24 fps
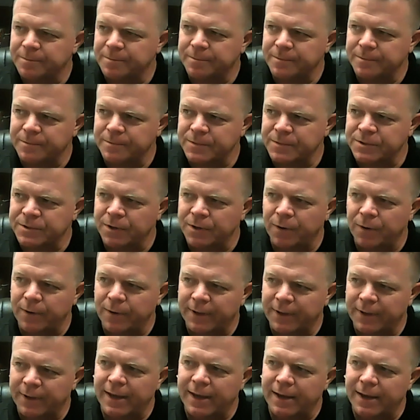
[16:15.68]
So
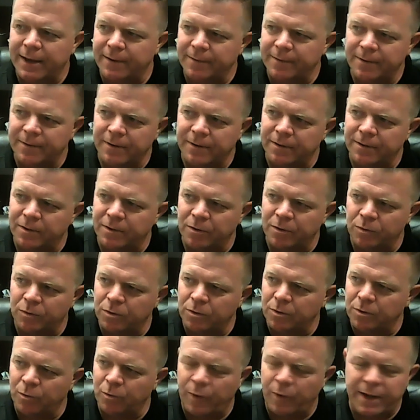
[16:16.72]
again,
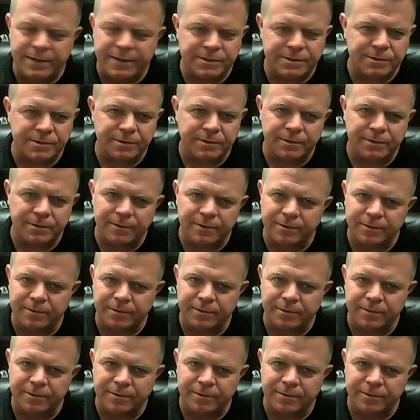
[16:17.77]
the weights,